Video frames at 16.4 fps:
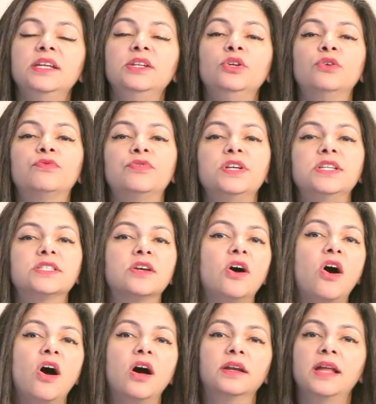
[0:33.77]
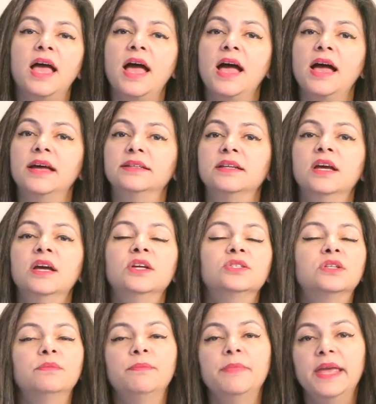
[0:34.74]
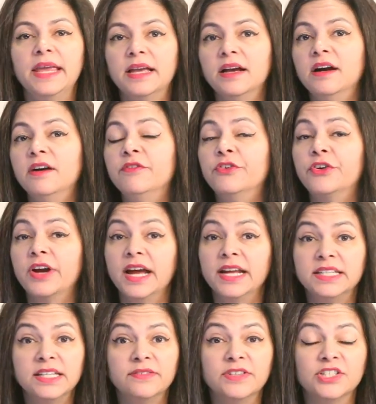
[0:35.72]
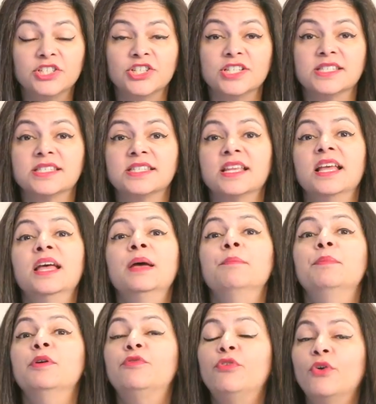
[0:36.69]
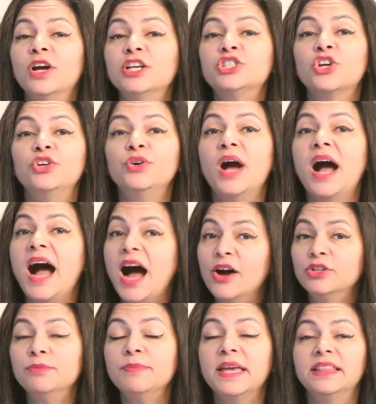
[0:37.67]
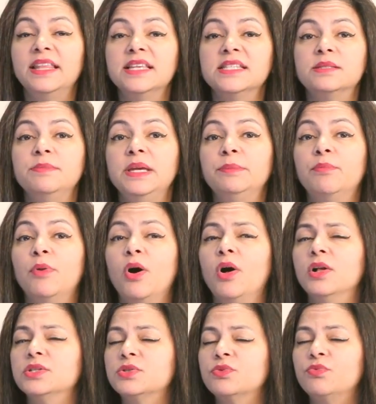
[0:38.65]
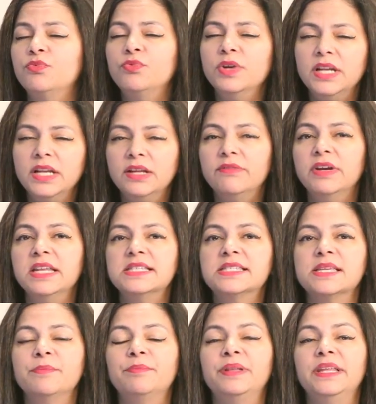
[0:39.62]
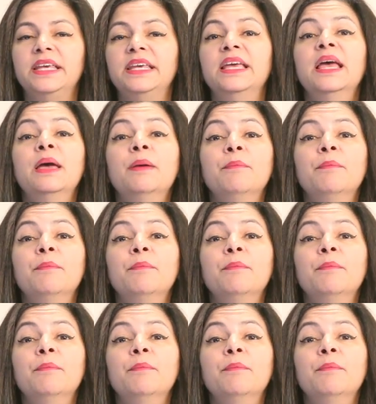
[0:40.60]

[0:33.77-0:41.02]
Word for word: in your freezer on hand to make a variety of dishes. Before I show you how to make these meatballs really simply,